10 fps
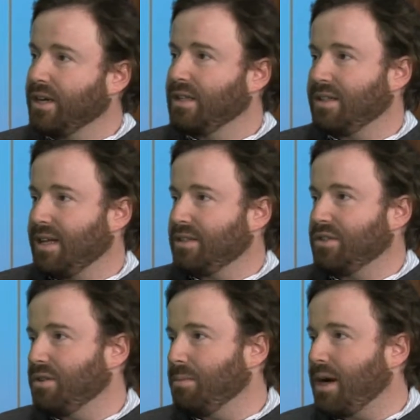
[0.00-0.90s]
to get you
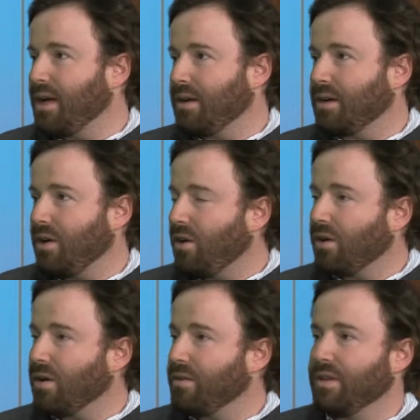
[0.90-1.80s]
to buy a
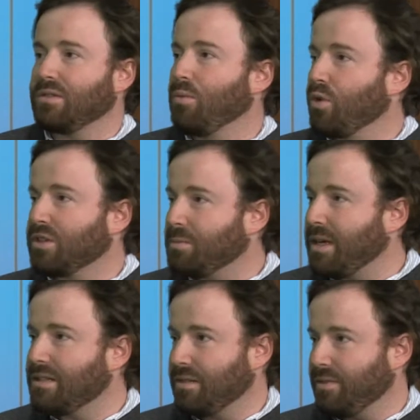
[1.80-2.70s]
car that's more
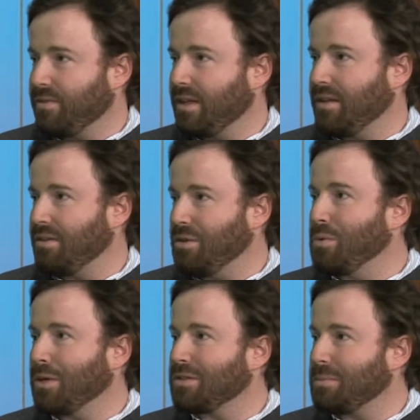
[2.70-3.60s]
expensive than you
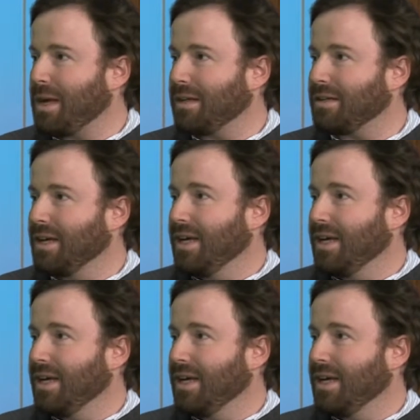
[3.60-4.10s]
want to spend.